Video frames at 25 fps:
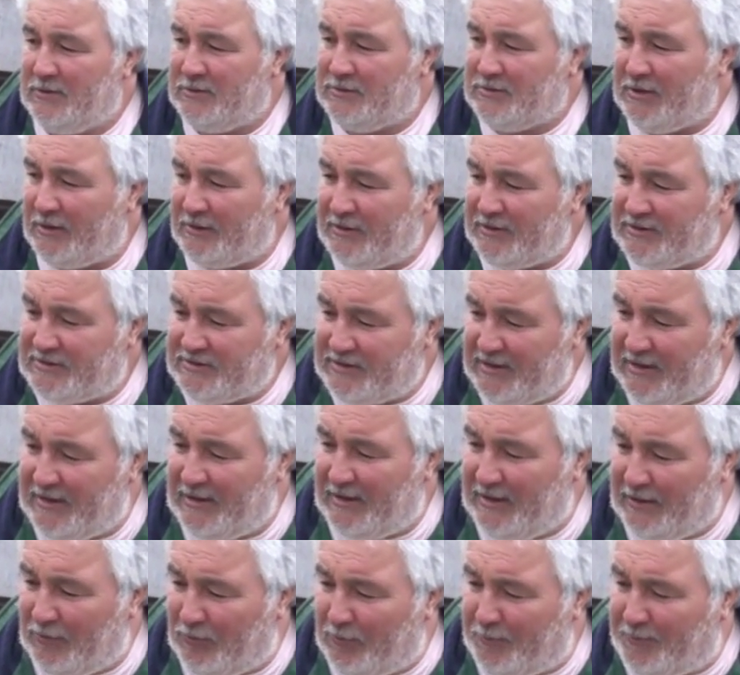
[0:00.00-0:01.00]
So this
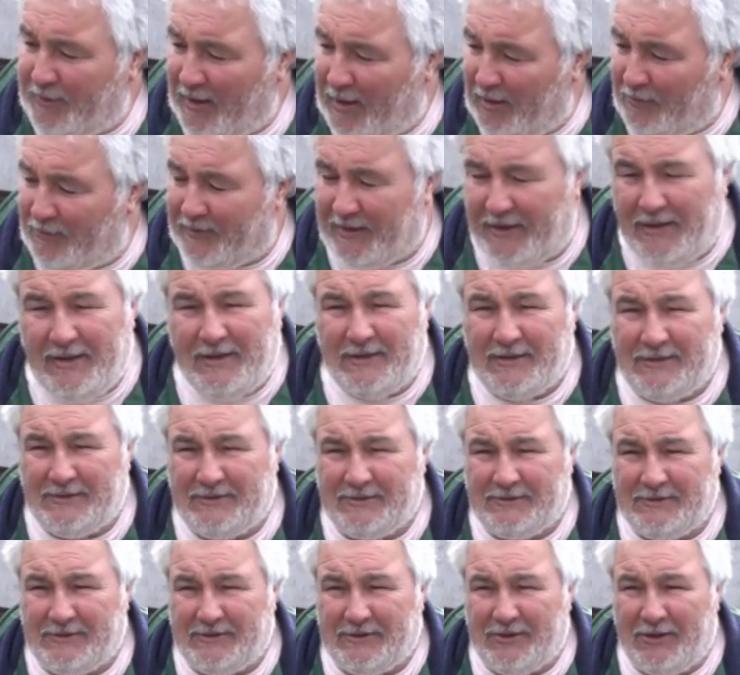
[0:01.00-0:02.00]
dear little pony,
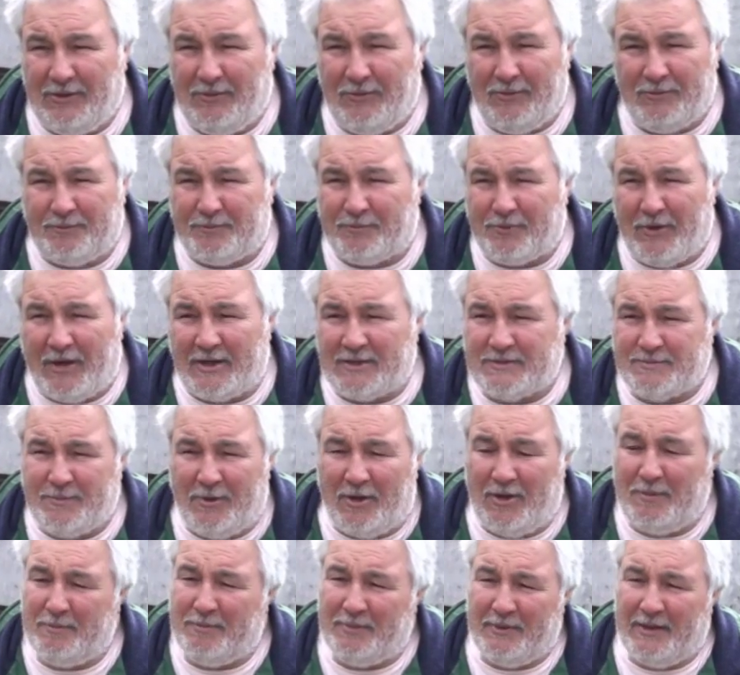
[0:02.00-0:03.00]
who breaks
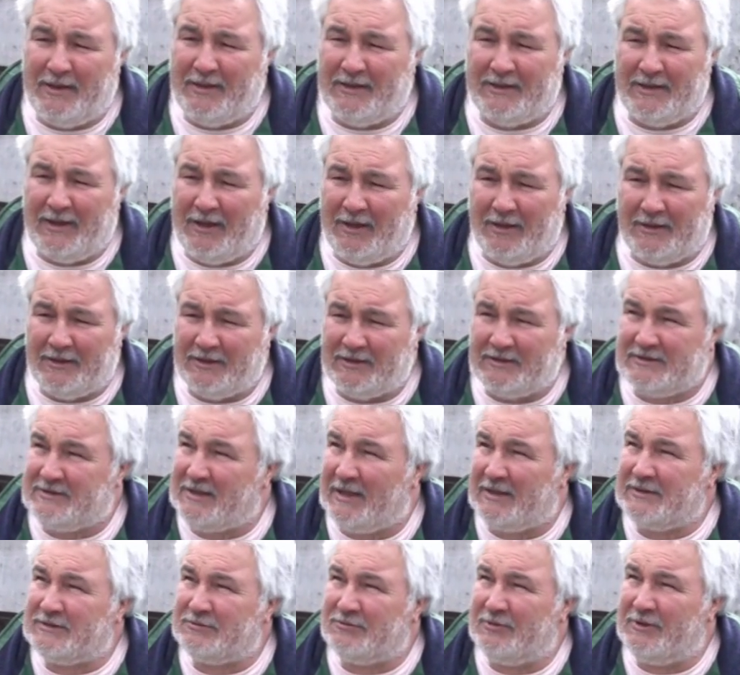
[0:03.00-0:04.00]
my bleeding heart, this
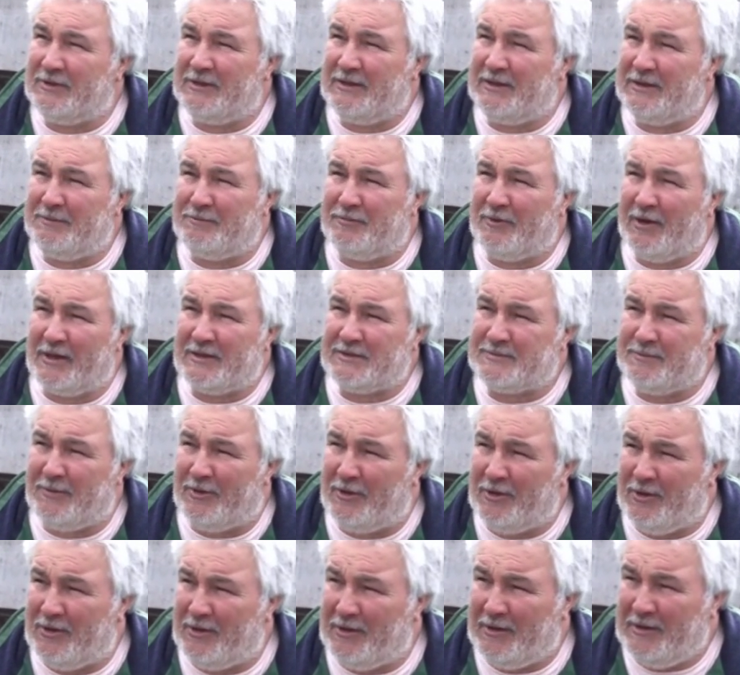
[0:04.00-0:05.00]
does, really breaks
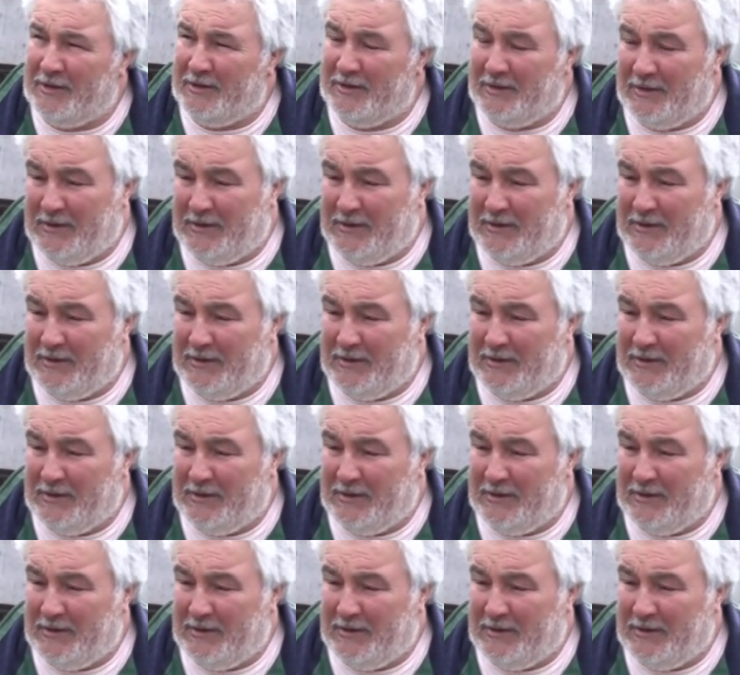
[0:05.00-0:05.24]
my heart.